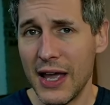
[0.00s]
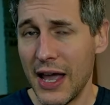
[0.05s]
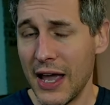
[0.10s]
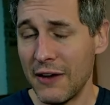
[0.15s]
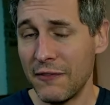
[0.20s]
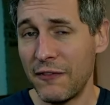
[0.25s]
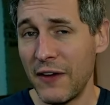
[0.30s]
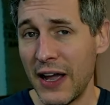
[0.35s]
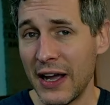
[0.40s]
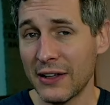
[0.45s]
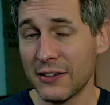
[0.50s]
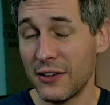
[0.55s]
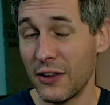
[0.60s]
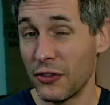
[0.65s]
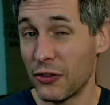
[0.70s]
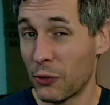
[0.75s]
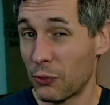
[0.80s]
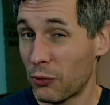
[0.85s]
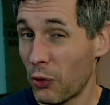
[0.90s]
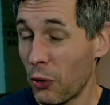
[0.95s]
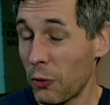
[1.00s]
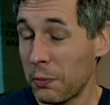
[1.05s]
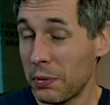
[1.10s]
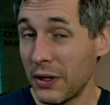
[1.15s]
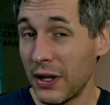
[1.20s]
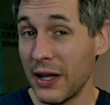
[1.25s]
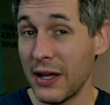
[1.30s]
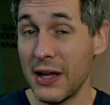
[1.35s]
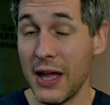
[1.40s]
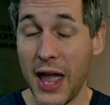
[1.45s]
In fact, the
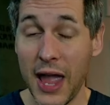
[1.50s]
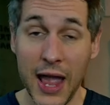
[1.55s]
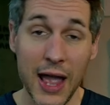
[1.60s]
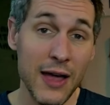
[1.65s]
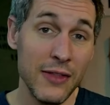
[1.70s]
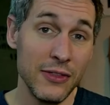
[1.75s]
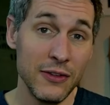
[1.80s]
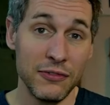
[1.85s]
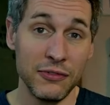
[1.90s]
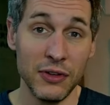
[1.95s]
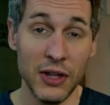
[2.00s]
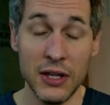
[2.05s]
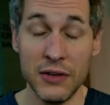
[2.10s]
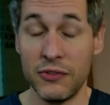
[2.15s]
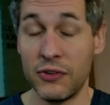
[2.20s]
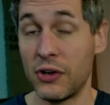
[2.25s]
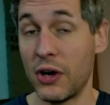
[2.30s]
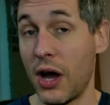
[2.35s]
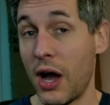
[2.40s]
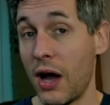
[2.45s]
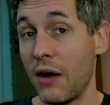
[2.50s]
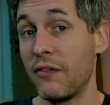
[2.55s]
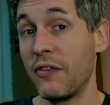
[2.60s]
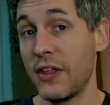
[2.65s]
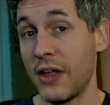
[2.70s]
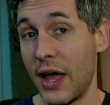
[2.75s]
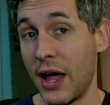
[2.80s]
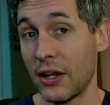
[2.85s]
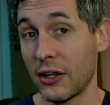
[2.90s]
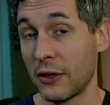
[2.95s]
roleplay and the flavor of
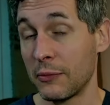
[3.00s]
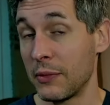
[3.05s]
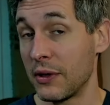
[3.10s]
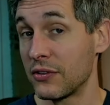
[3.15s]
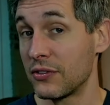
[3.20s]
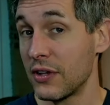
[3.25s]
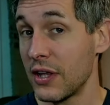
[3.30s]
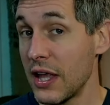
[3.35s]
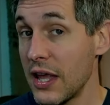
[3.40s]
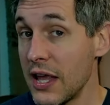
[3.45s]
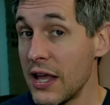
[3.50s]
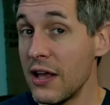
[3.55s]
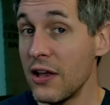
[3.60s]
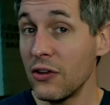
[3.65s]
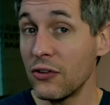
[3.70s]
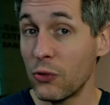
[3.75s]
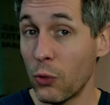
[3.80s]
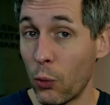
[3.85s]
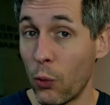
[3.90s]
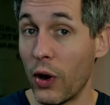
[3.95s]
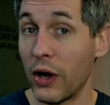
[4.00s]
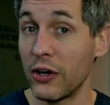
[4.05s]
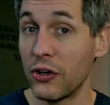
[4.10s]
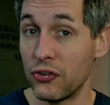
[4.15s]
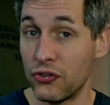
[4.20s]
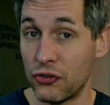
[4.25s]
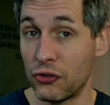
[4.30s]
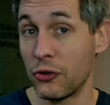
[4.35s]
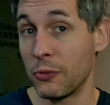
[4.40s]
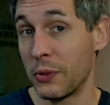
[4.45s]
the Alchemist is
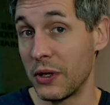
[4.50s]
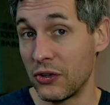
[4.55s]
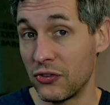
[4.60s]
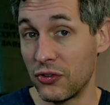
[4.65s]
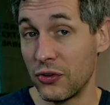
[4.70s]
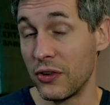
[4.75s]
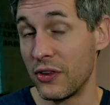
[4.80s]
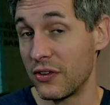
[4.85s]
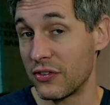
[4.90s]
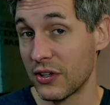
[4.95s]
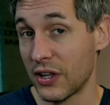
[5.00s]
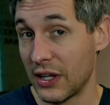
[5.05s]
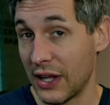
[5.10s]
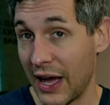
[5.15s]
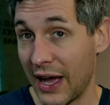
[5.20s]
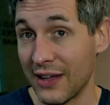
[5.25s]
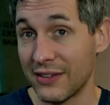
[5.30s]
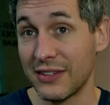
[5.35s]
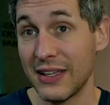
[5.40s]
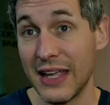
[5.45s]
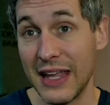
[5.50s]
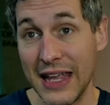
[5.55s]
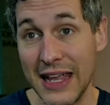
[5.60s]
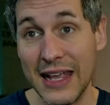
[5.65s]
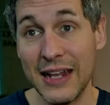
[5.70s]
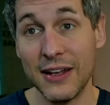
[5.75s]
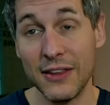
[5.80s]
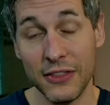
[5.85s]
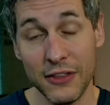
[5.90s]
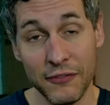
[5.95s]
what drew me to this class
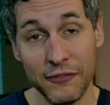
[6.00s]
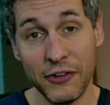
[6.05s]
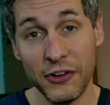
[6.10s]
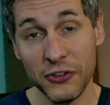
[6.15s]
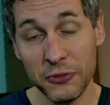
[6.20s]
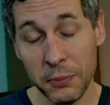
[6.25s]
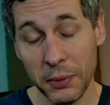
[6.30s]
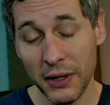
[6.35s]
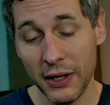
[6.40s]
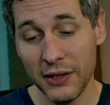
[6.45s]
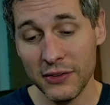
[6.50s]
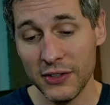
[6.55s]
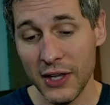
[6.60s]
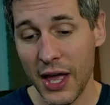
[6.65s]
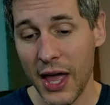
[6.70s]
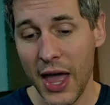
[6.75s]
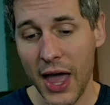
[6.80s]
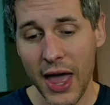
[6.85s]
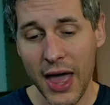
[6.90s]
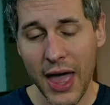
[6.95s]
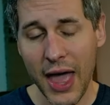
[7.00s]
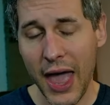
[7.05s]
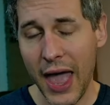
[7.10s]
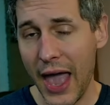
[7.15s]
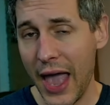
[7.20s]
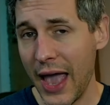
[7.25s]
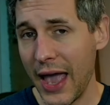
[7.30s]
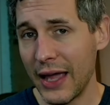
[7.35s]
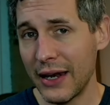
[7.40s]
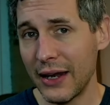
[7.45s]
in the first place,
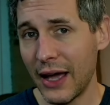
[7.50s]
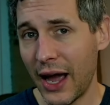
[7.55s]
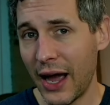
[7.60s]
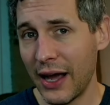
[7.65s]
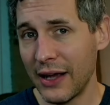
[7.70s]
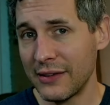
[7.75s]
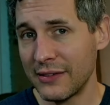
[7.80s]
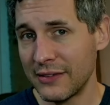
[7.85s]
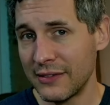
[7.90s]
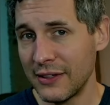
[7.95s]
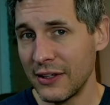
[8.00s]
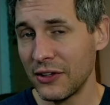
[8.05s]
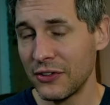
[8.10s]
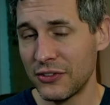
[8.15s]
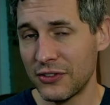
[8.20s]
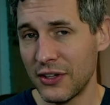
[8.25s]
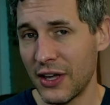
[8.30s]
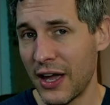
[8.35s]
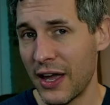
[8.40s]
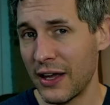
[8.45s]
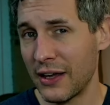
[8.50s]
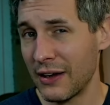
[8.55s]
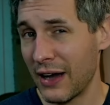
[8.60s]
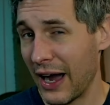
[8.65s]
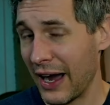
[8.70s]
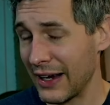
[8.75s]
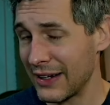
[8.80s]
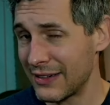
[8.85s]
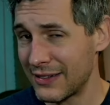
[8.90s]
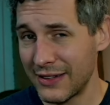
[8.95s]
and I
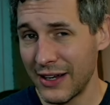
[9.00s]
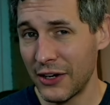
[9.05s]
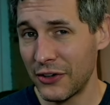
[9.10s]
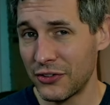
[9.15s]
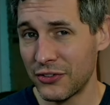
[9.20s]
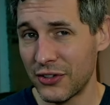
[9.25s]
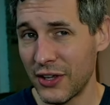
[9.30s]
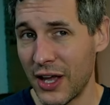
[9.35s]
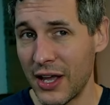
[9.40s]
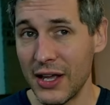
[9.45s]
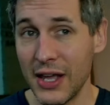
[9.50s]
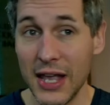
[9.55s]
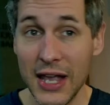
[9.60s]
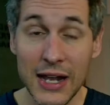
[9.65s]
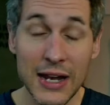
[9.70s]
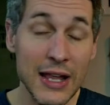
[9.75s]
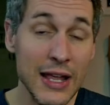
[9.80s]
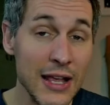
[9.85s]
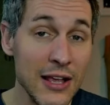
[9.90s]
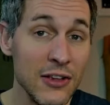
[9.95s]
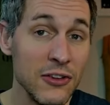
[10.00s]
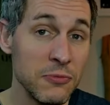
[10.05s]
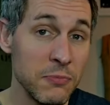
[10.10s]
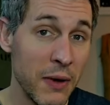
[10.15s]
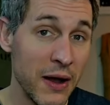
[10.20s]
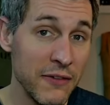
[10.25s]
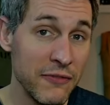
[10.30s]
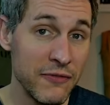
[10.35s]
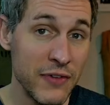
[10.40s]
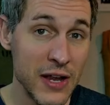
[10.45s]
dare say, it is
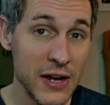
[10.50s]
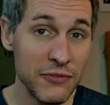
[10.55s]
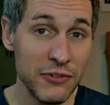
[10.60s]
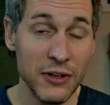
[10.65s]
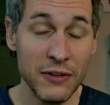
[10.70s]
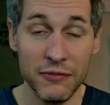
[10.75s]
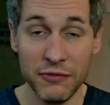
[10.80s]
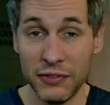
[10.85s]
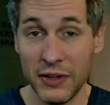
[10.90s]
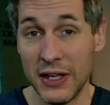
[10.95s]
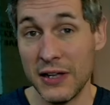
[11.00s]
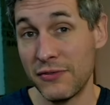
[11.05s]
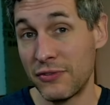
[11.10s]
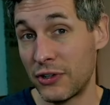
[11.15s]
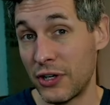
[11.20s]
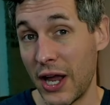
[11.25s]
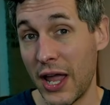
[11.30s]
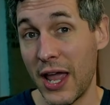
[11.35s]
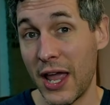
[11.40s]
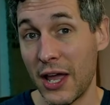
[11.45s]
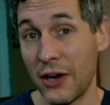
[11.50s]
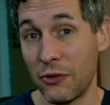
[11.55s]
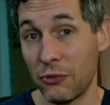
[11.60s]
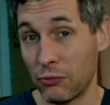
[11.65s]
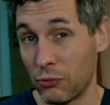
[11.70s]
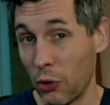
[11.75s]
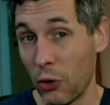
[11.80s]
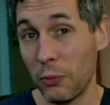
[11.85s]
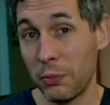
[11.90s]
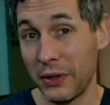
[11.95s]
my favorite flavor and
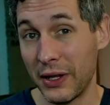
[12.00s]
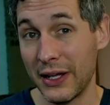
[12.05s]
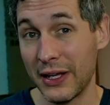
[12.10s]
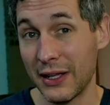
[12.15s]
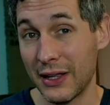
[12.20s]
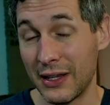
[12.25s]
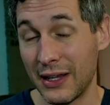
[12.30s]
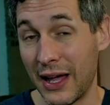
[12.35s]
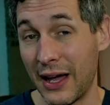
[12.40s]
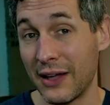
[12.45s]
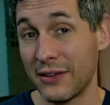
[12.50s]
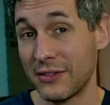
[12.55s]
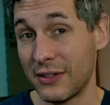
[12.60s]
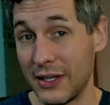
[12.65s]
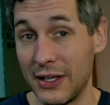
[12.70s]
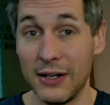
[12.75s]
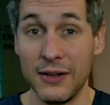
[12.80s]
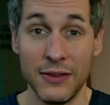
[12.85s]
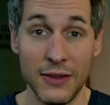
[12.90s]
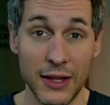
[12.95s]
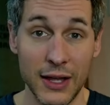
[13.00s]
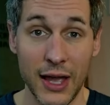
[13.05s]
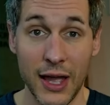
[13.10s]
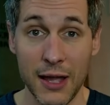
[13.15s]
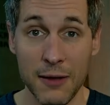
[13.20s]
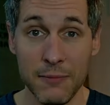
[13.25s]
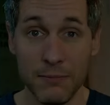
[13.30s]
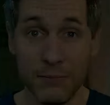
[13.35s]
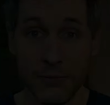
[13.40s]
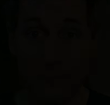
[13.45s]
role-playing class in the
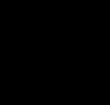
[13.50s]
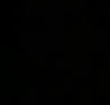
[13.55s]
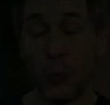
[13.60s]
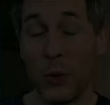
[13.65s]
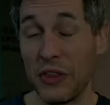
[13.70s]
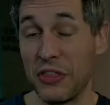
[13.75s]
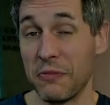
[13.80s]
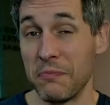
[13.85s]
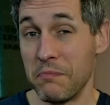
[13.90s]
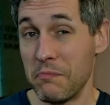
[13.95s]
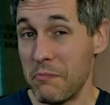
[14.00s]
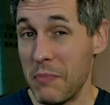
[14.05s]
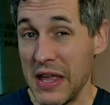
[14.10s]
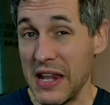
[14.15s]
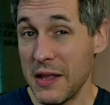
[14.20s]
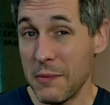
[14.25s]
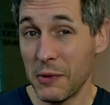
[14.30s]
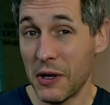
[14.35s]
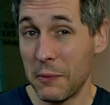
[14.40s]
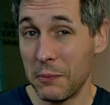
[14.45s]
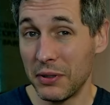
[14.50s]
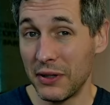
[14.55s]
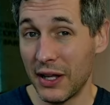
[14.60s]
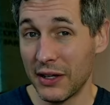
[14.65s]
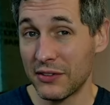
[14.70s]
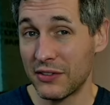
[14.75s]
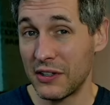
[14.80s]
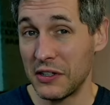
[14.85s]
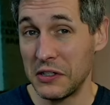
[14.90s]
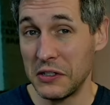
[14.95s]
game. With medium
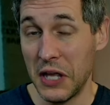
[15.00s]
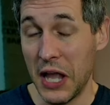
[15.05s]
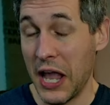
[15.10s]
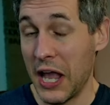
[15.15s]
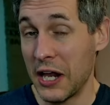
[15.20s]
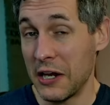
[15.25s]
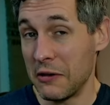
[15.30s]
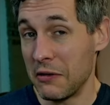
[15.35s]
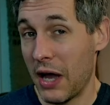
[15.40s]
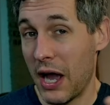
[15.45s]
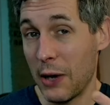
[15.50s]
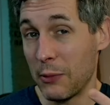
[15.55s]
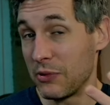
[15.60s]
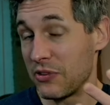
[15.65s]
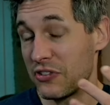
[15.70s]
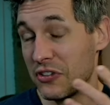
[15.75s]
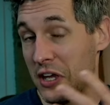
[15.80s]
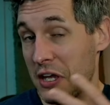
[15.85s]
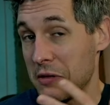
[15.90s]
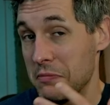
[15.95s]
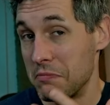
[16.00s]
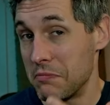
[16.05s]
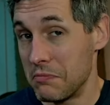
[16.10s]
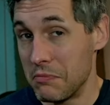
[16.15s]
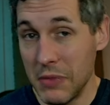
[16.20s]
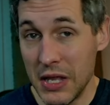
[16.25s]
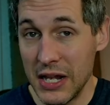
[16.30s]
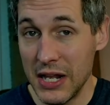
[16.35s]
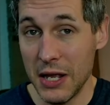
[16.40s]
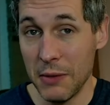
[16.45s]
complexity and, I would say,
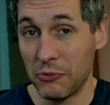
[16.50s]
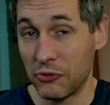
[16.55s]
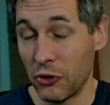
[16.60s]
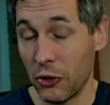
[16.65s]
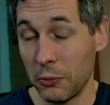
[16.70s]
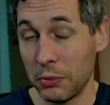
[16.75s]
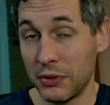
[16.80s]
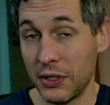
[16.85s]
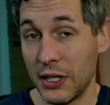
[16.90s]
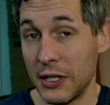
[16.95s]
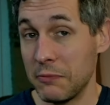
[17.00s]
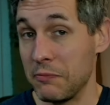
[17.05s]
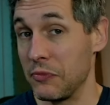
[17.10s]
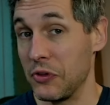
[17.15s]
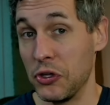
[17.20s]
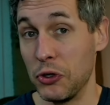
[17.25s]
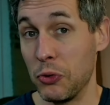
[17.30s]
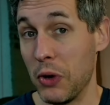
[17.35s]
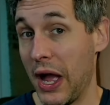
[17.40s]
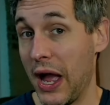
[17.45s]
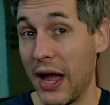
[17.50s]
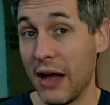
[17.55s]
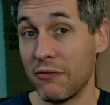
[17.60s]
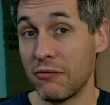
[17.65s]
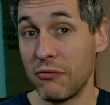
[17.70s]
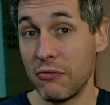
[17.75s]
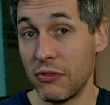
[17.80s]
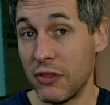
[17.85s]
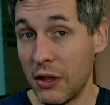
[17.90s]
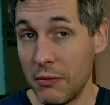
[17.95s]
medium roleplay, you
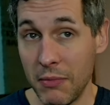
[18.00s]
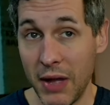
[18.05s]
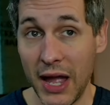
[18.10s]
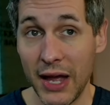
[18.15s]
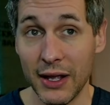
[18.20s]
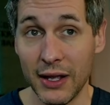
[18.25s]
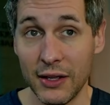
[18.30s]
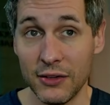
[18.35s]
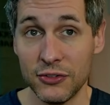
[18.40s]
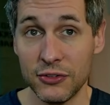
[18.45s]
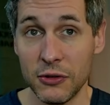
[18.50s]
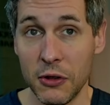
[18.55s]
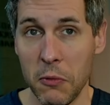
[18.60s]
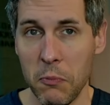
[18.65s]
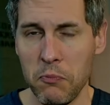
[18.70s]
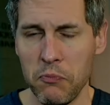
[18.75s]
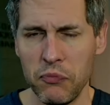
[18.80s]
have the Magus.